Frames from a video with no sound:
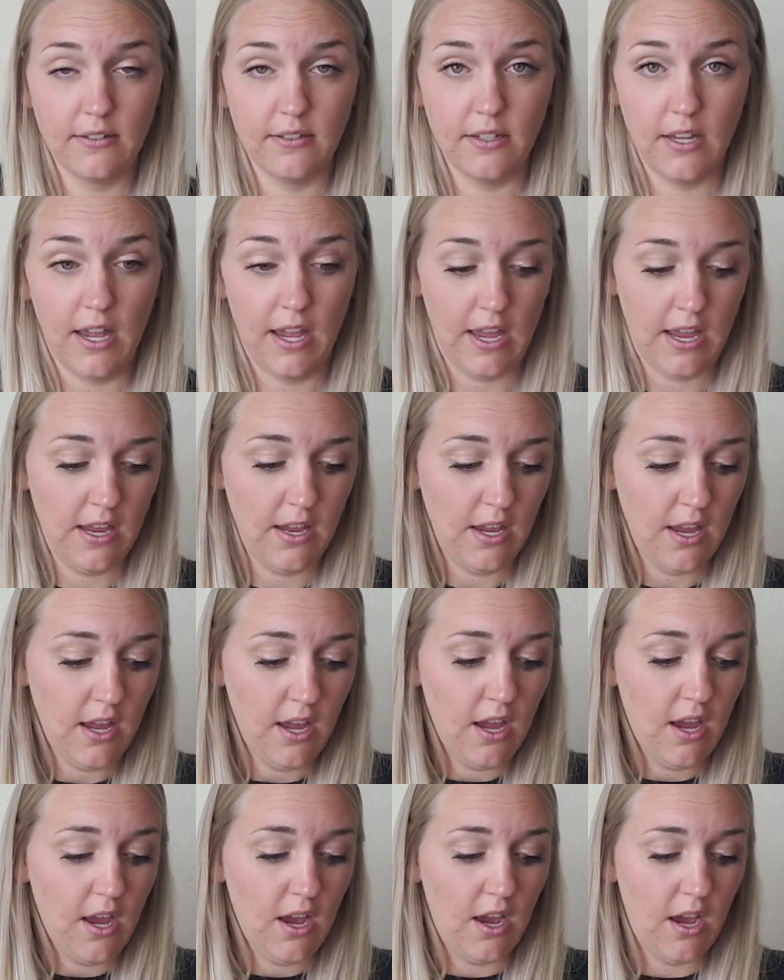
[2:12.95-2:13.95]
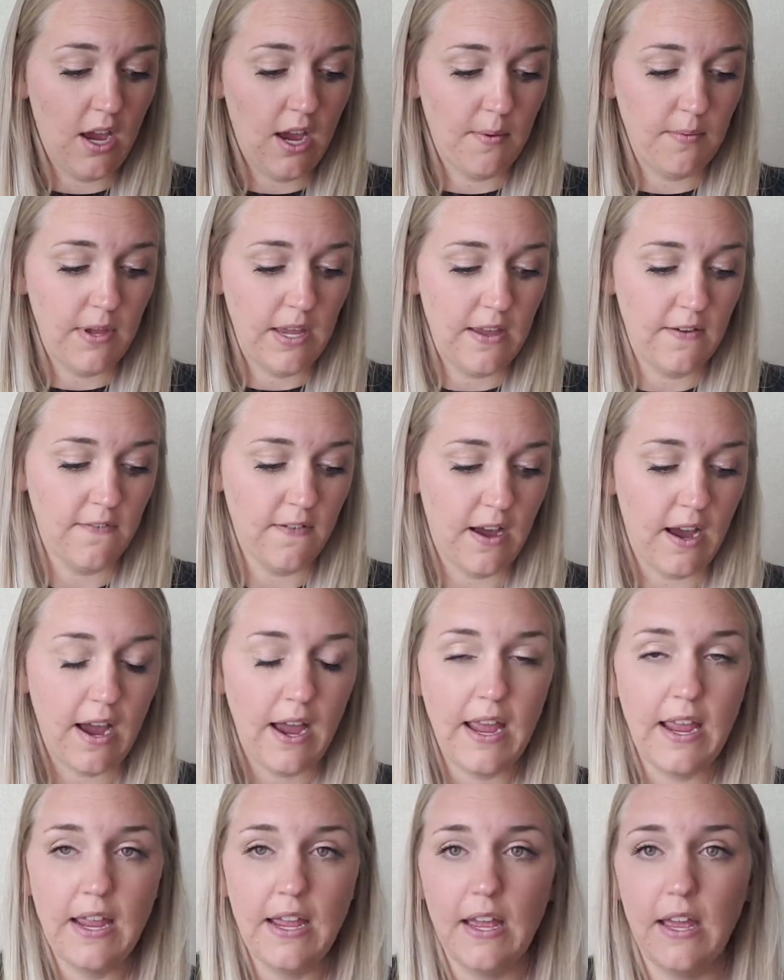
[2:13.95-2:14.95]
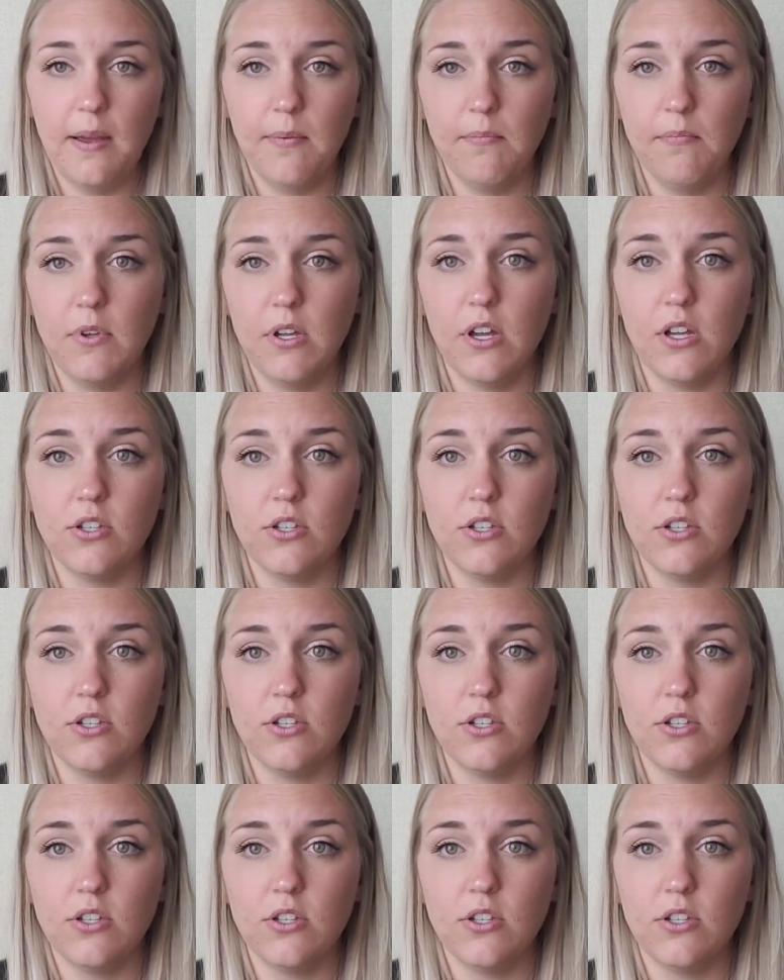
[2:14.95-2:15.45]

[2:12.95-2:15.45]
Okay. If I am